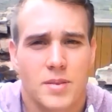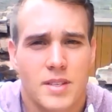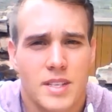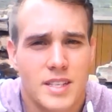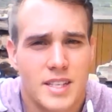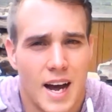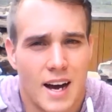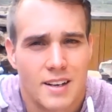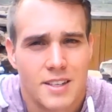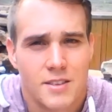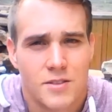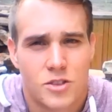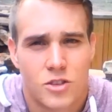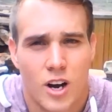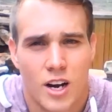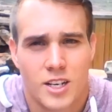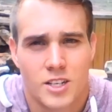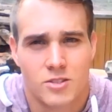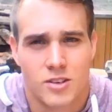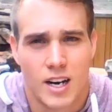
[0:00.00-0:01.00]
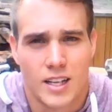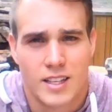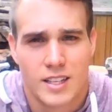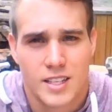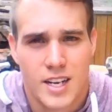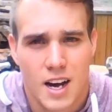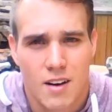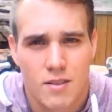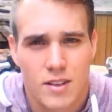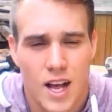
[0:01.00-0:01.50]
and downs of trying to write this
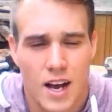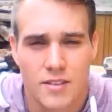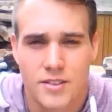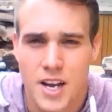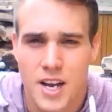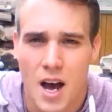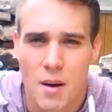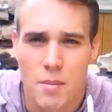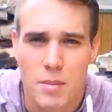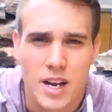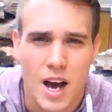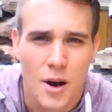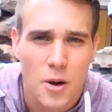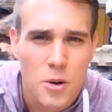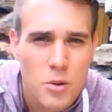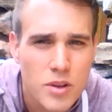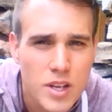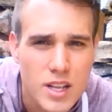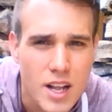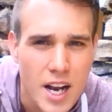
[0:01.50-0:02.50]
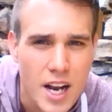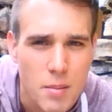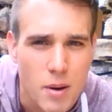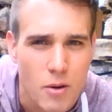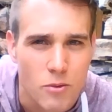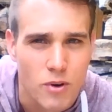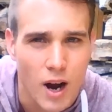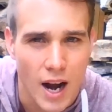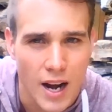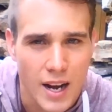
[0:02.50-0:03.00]
novel have taught me not only a lot
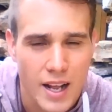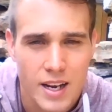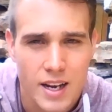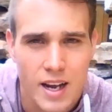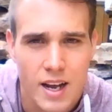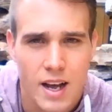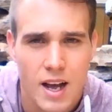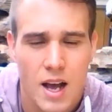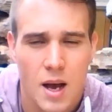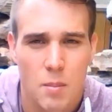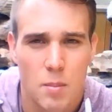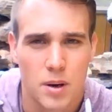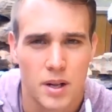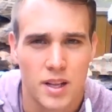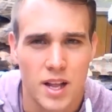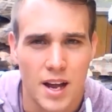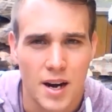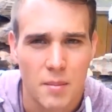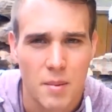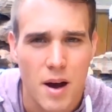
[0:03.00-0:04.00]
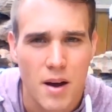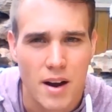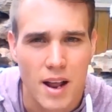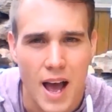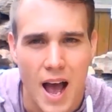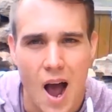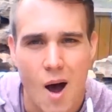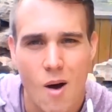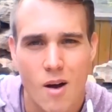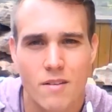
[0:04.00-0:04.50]
about writing, but a lot about
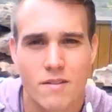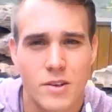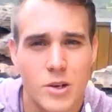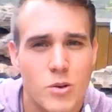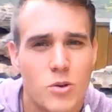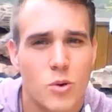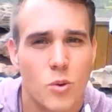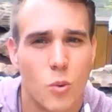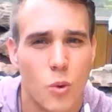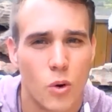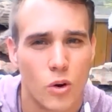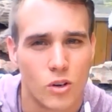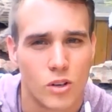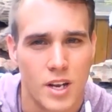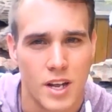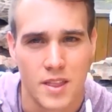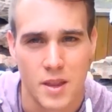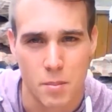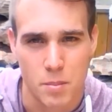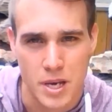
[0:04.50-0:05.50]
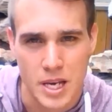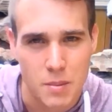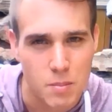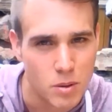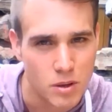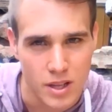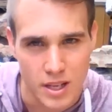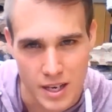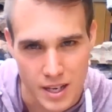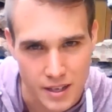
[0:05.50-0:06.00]
how I view the world and the
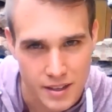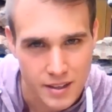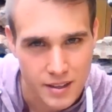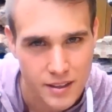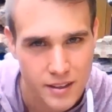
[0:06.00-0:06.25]
people in it.